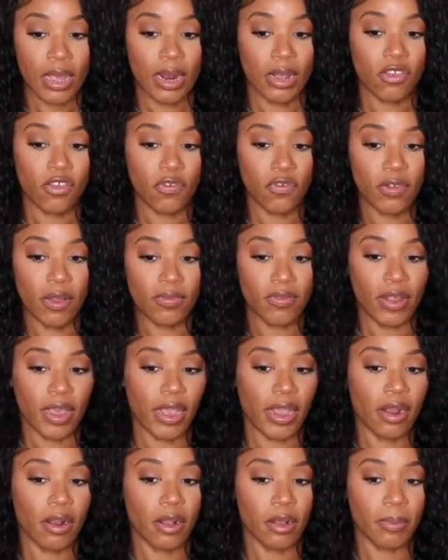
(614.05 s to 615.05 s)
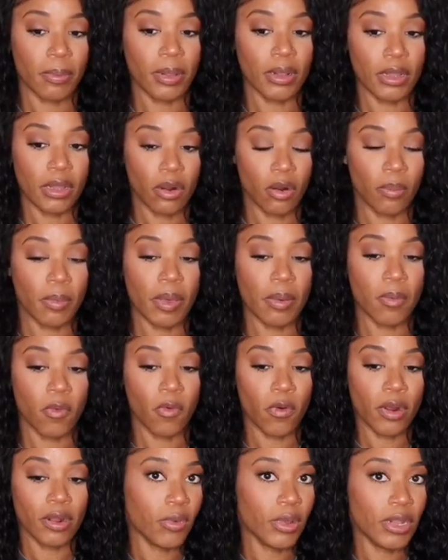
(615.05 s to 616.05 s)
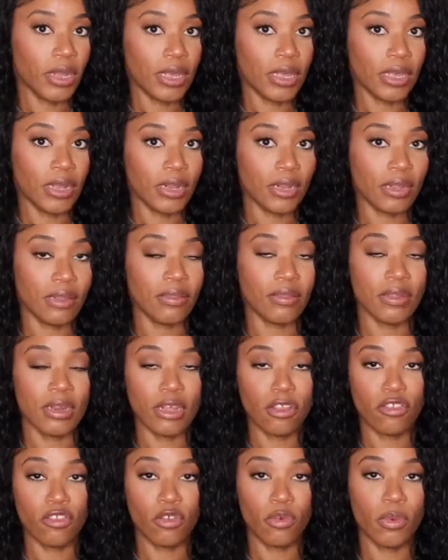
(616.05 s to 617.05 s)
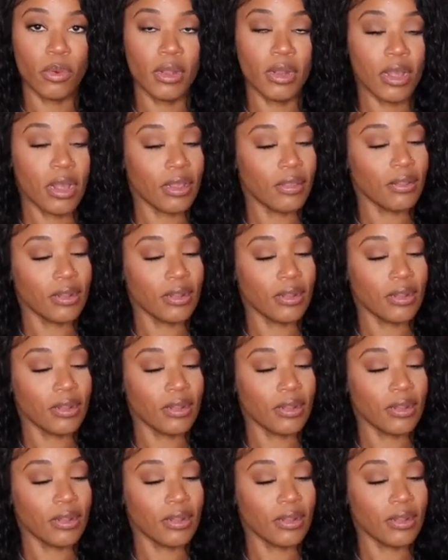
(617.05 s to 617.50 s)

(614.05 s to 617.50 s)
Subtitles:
And I just fluffed the hair up a little bit more. Really good density to it.